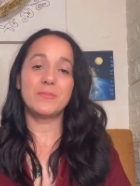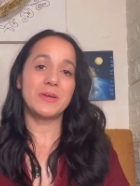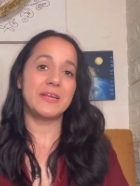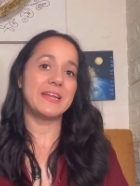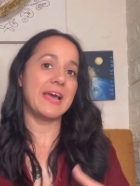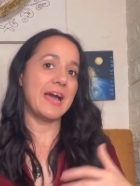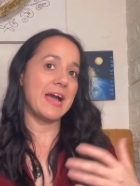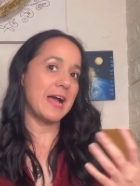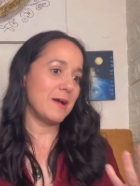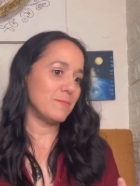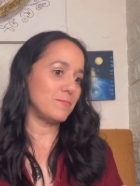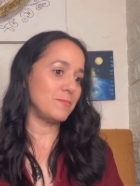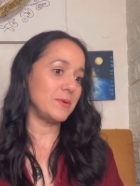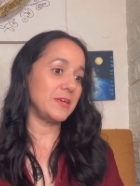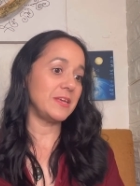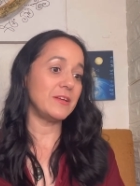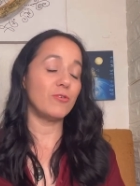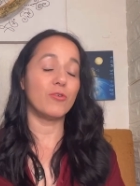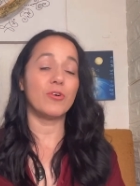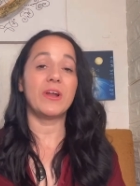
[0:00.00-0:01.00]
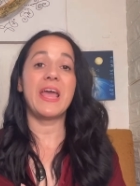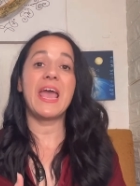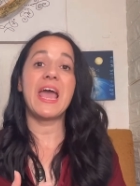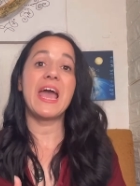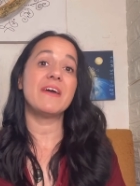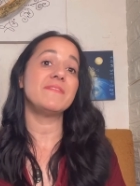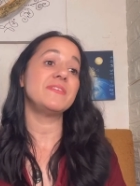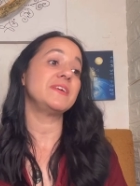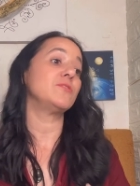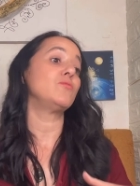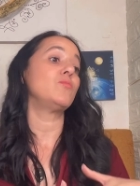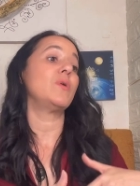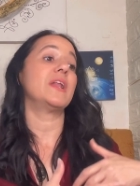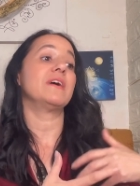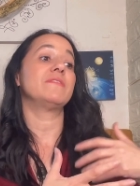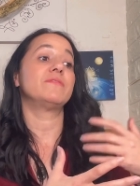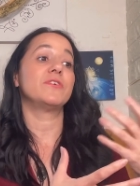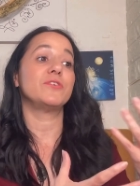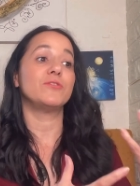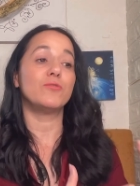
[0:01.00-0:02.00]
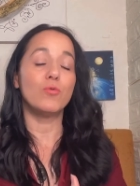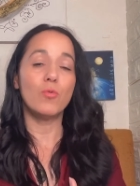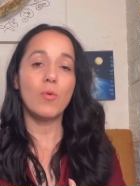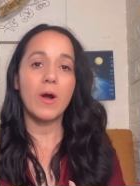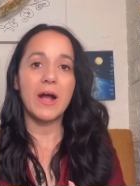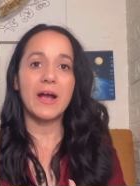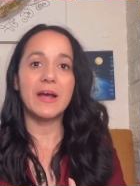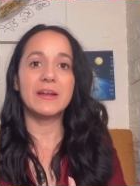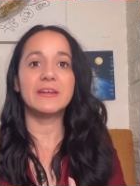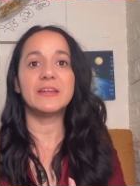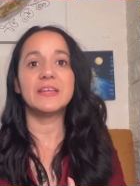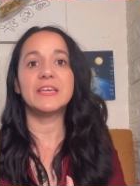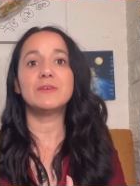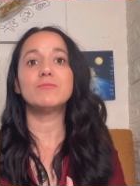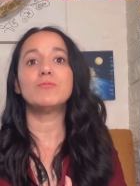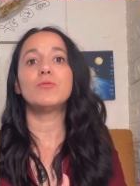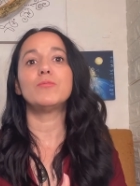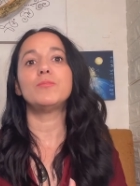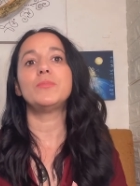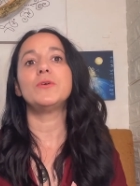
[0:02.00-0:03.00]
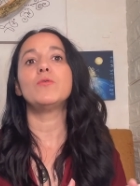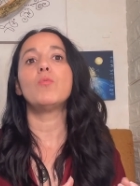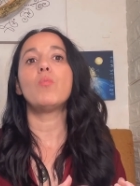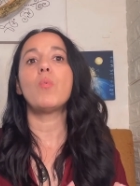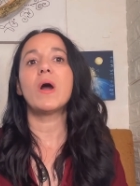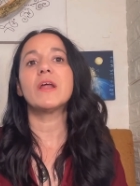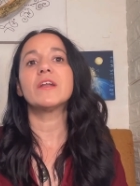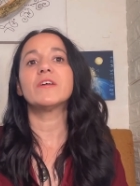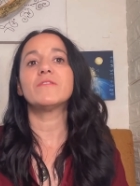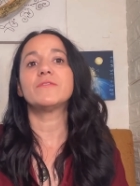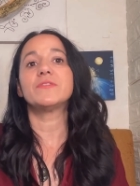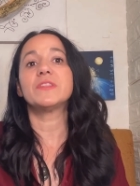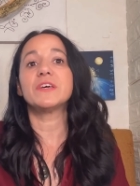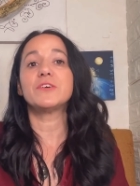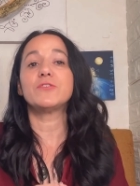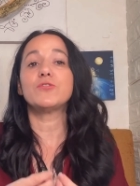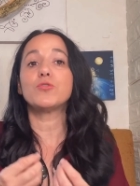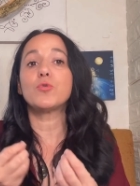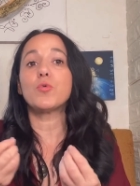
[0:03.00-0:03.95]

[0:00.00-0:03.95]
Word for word: of being happy or having whatever you want it will be one of the